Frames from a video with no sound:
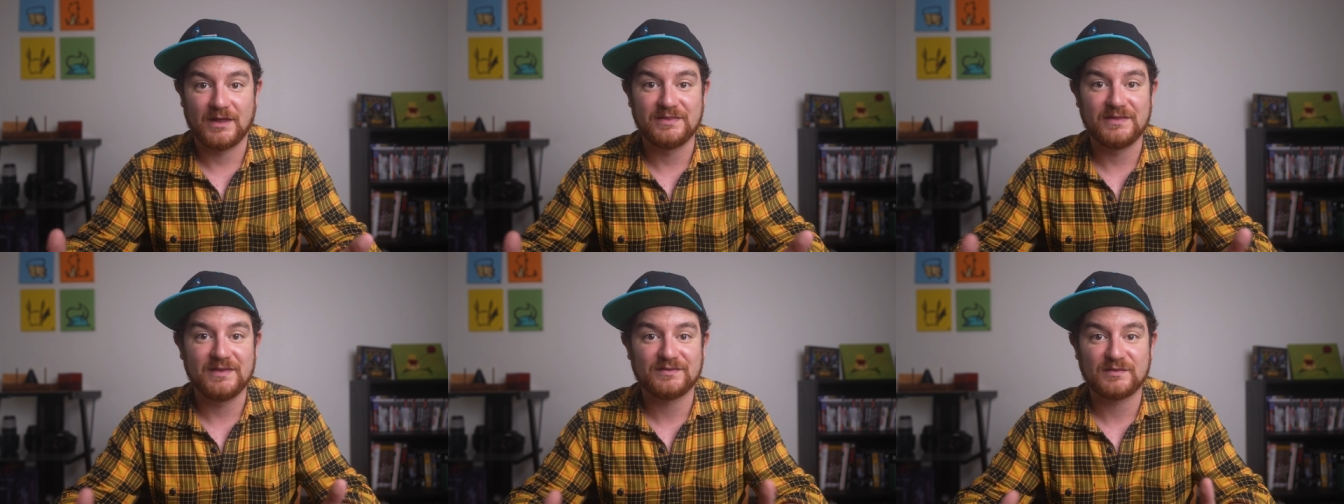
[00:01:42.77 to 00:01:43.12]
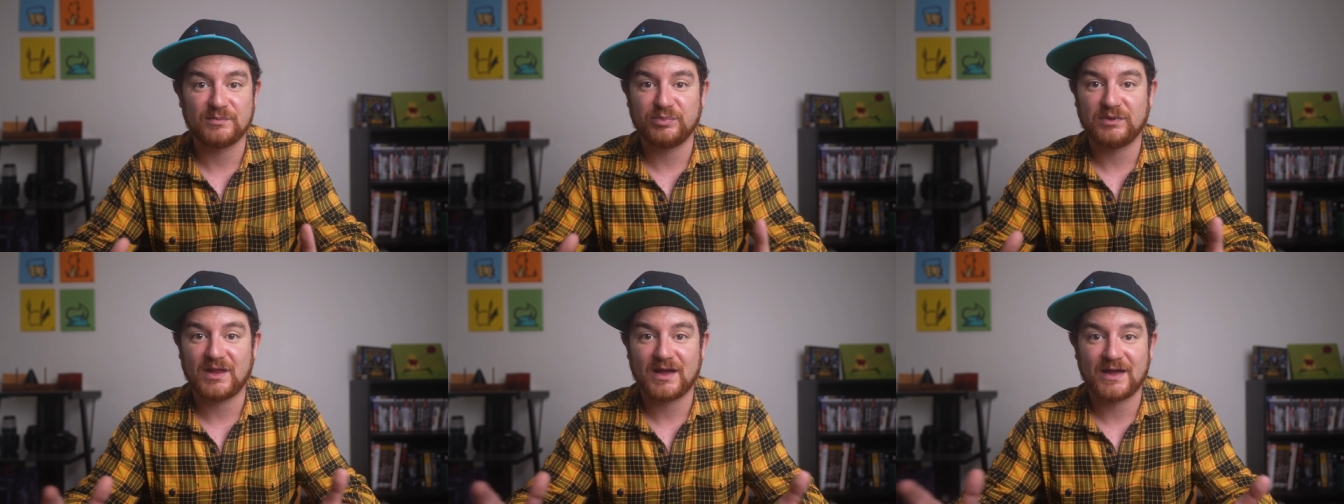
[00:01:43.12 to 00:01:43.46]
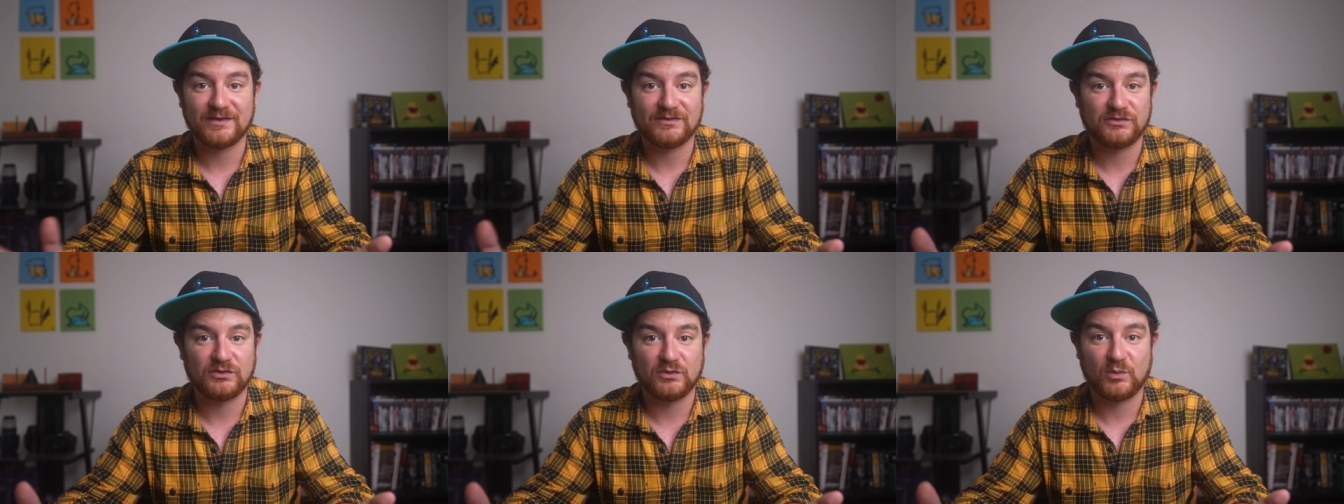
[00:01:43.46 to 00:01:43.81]
And this
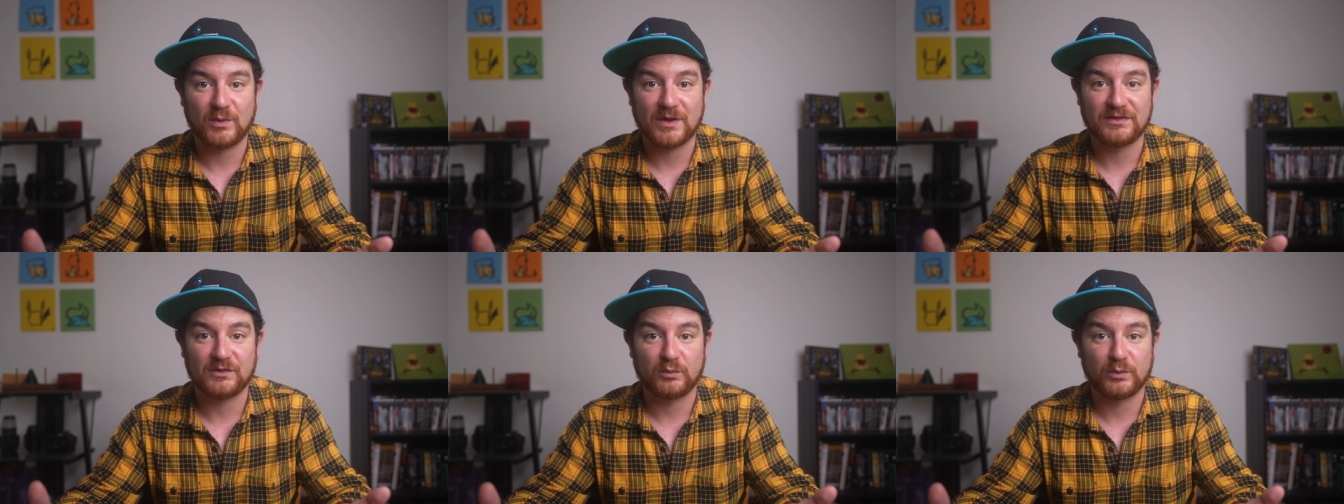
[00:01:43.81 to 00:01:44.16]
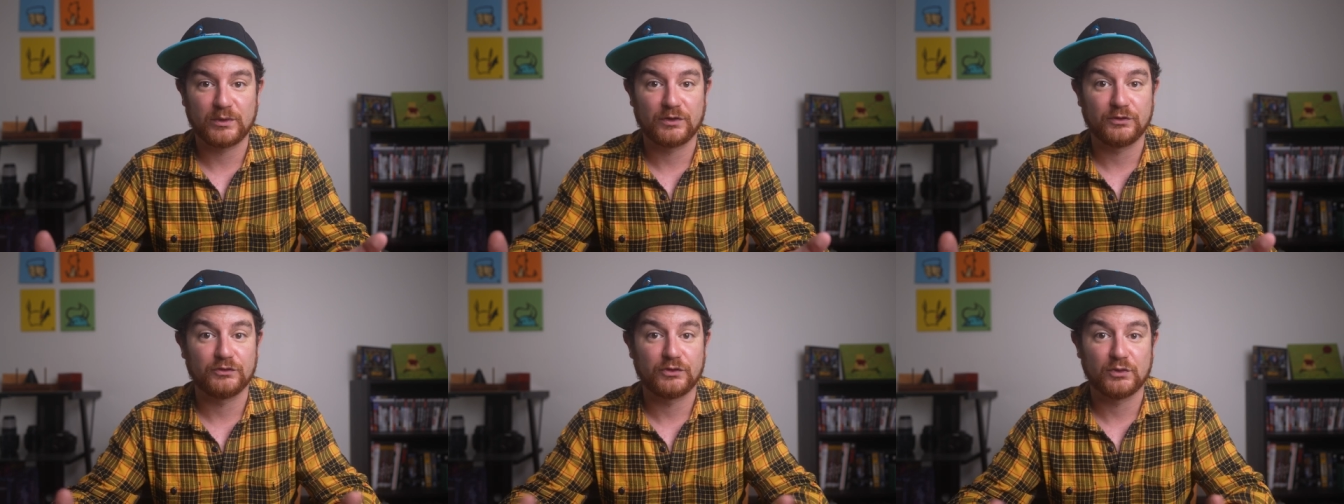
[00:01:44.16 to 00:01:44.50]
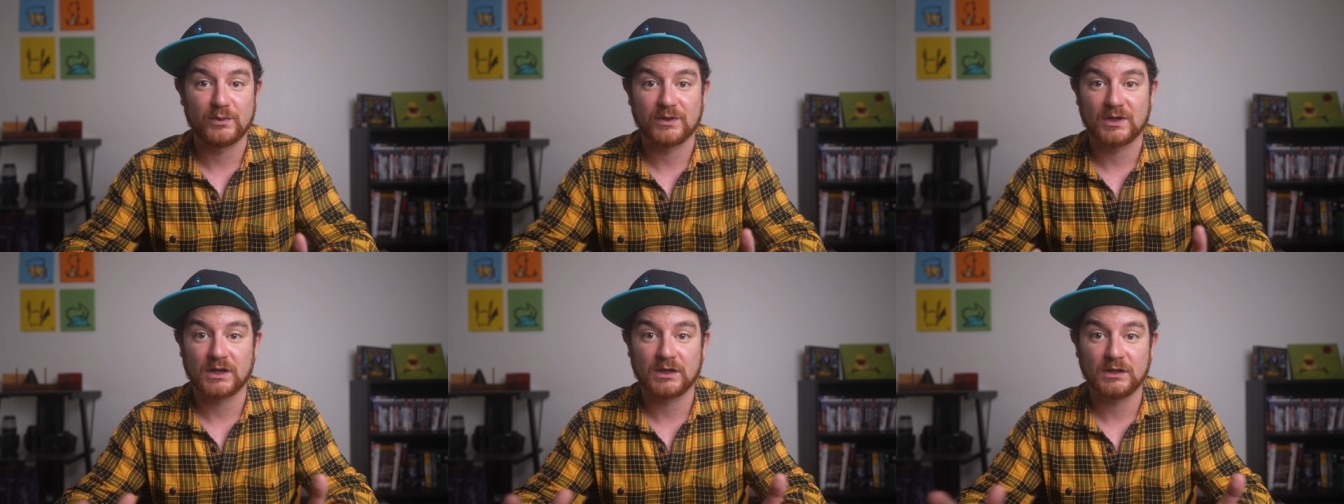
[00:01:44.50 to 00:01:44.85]
applies to whether we're doing a